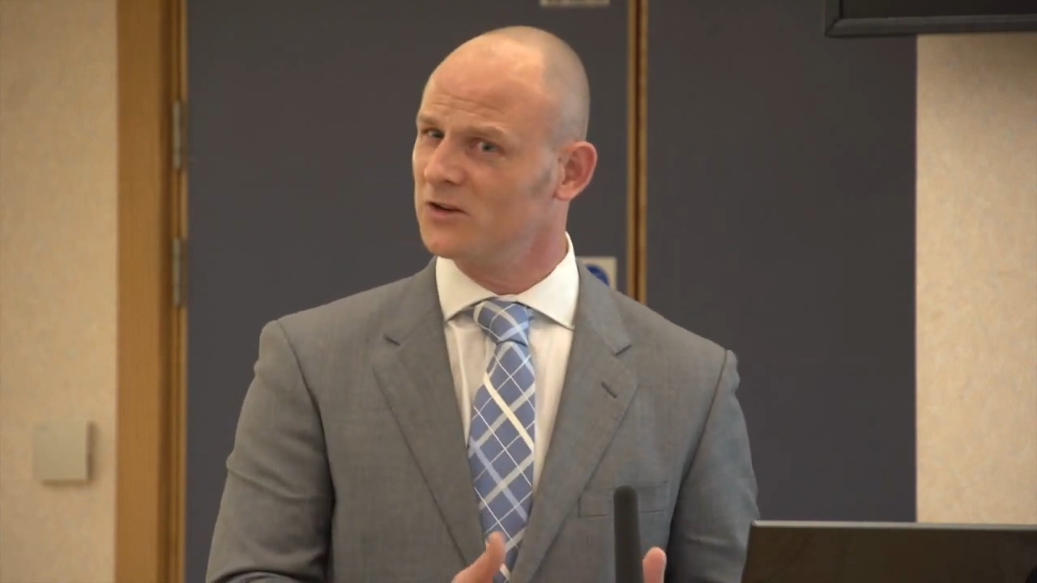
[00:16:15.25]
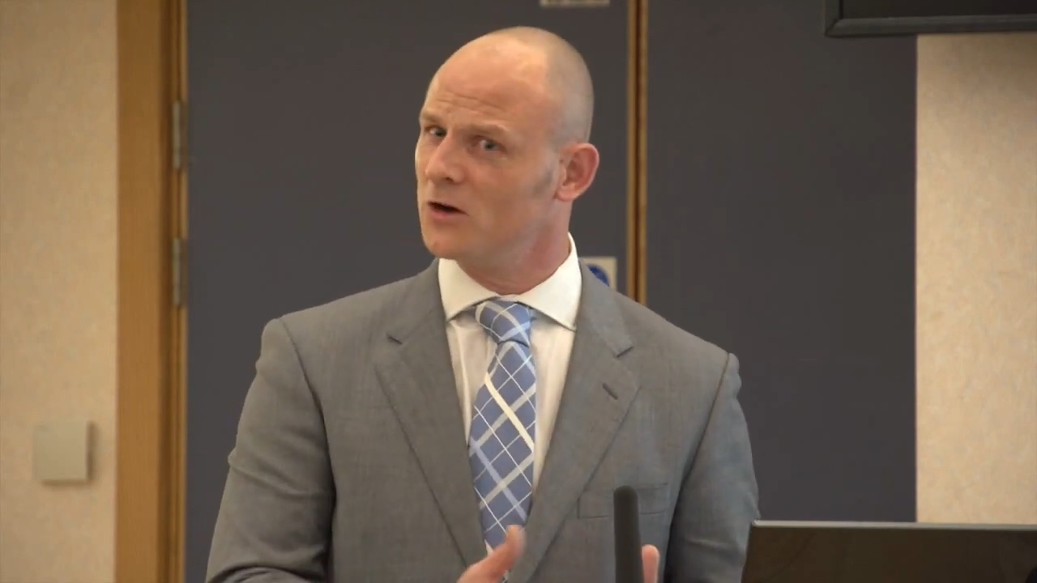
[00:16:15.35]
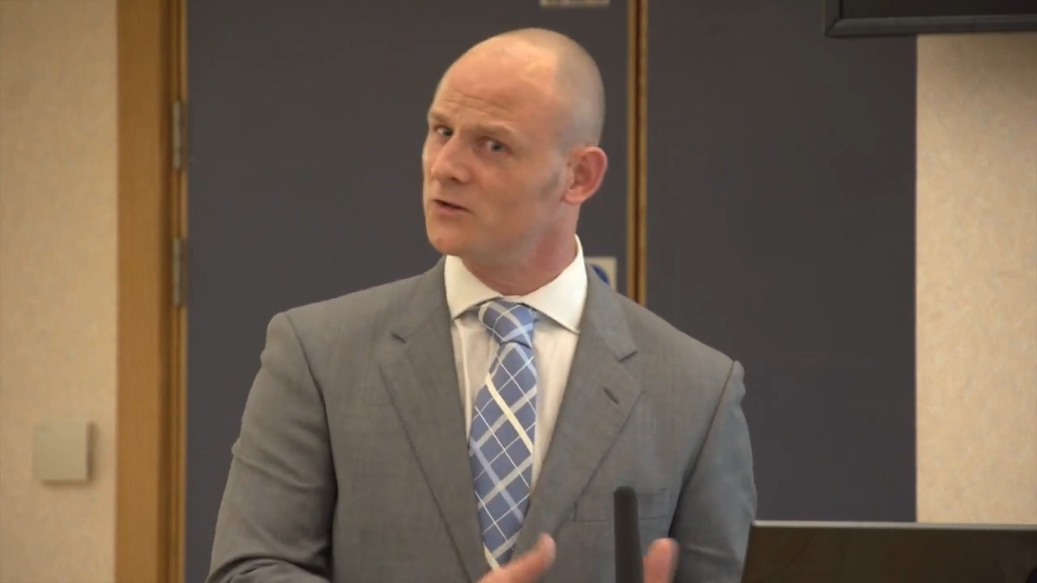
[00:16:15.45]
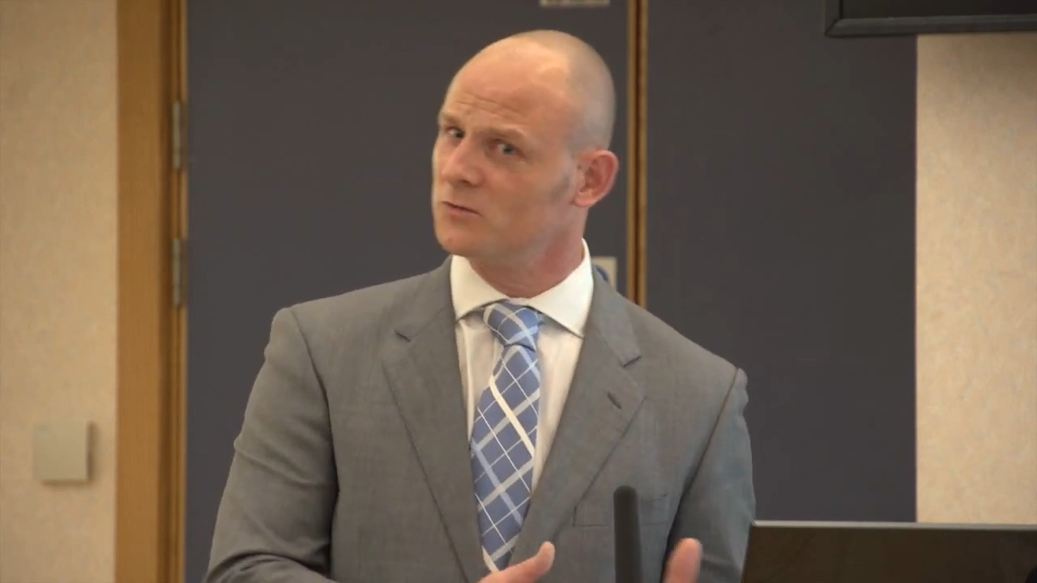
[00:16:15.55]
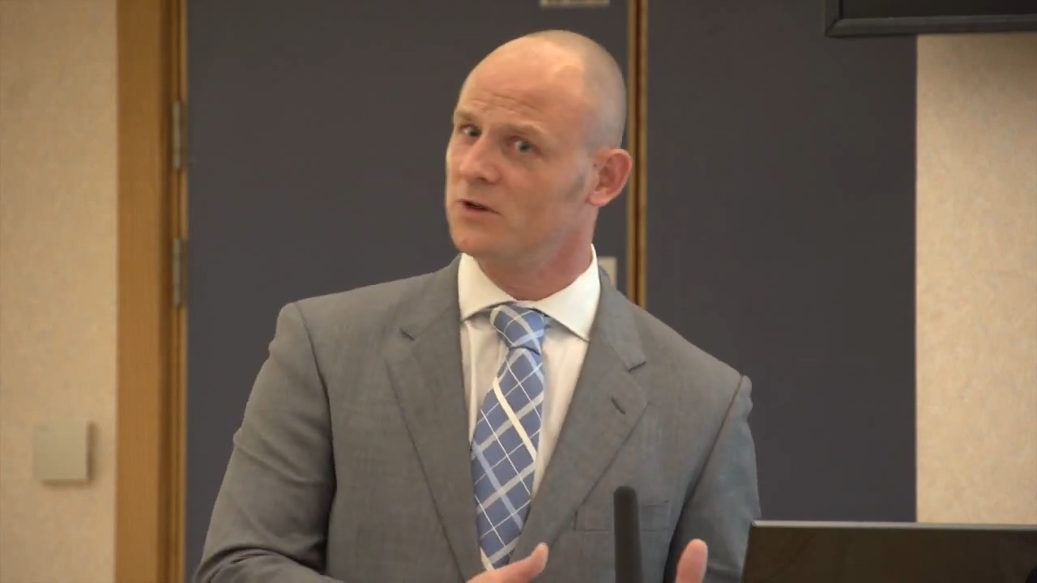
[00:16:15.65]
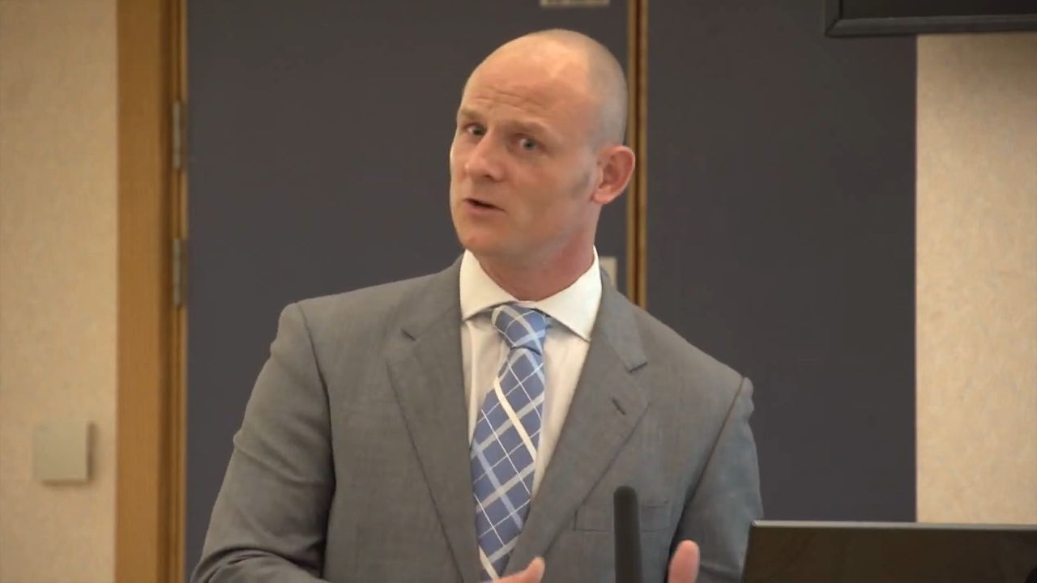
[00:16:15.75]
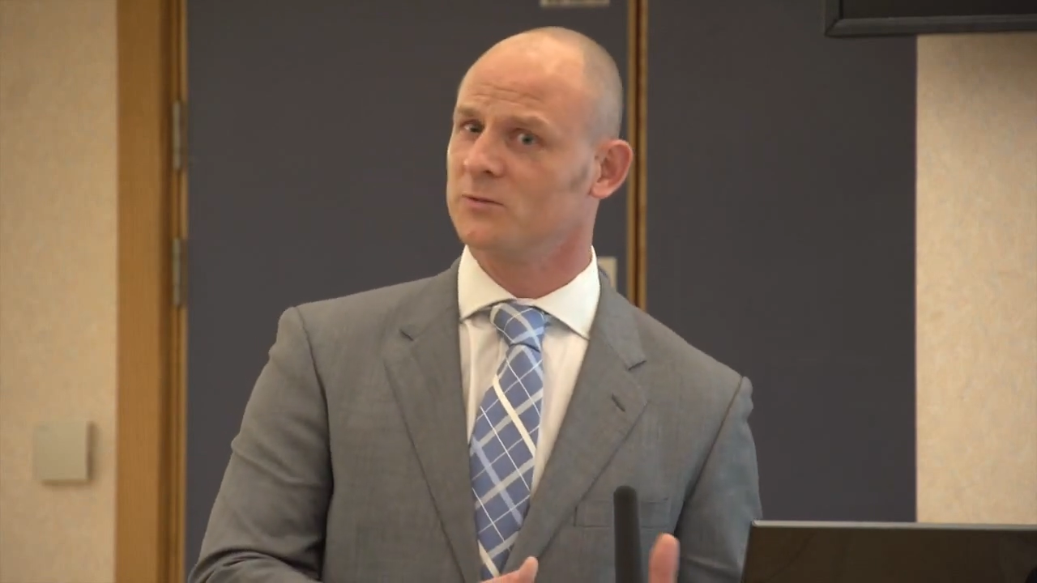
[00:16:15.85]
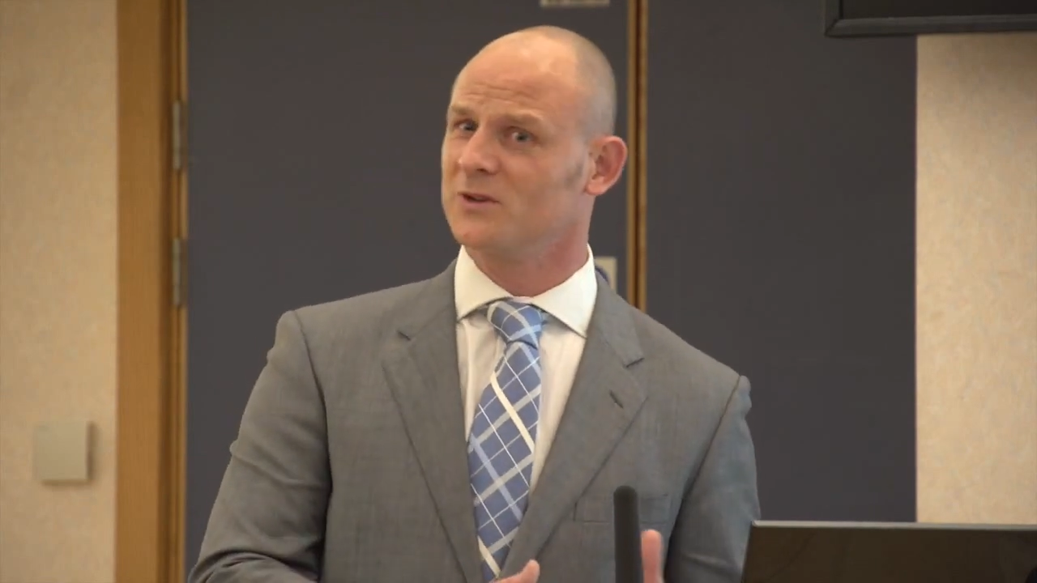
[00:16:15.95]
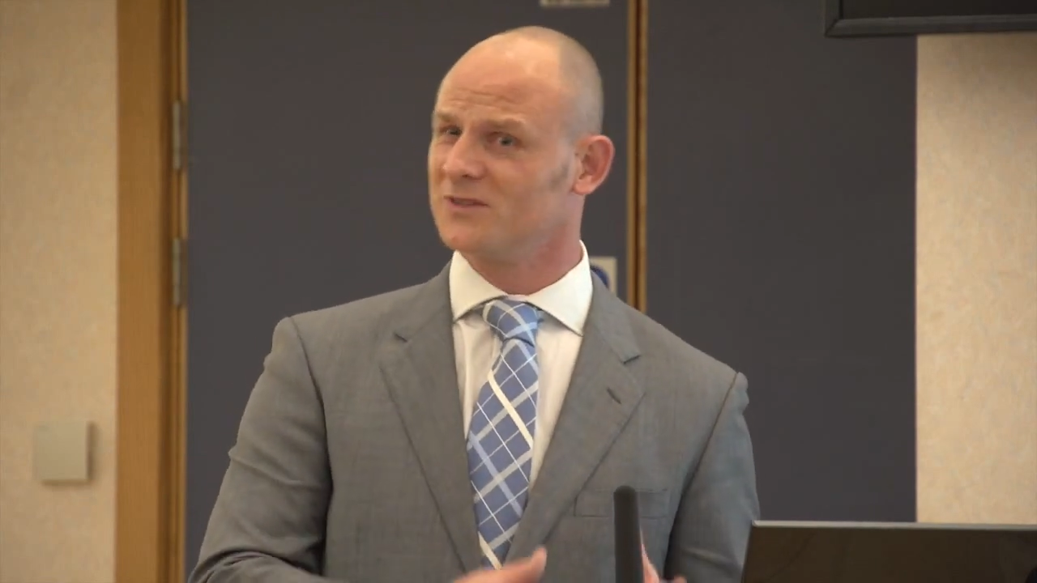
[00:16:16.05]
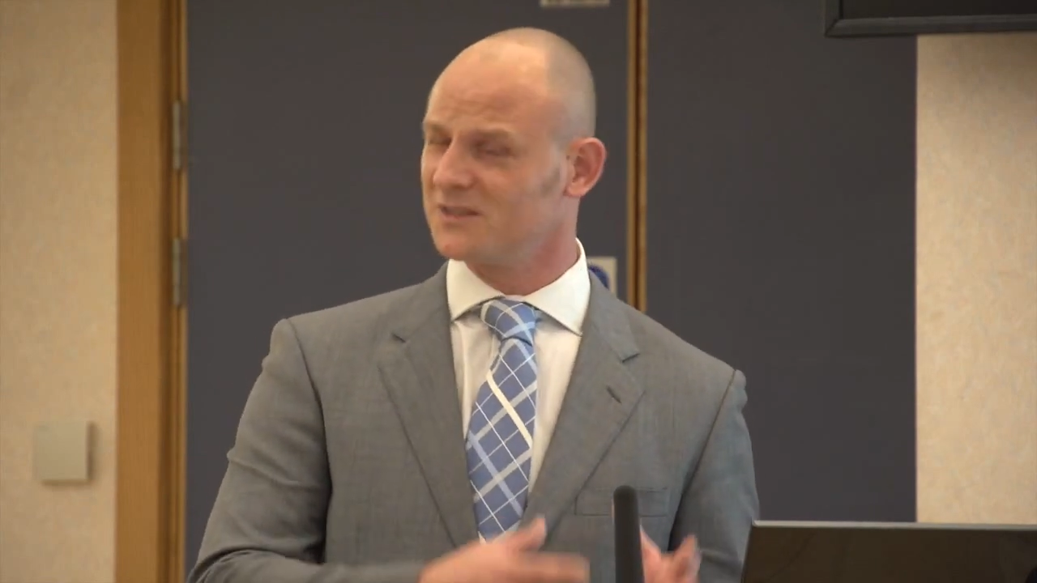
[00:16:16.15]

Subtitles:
are in some of the hospitals.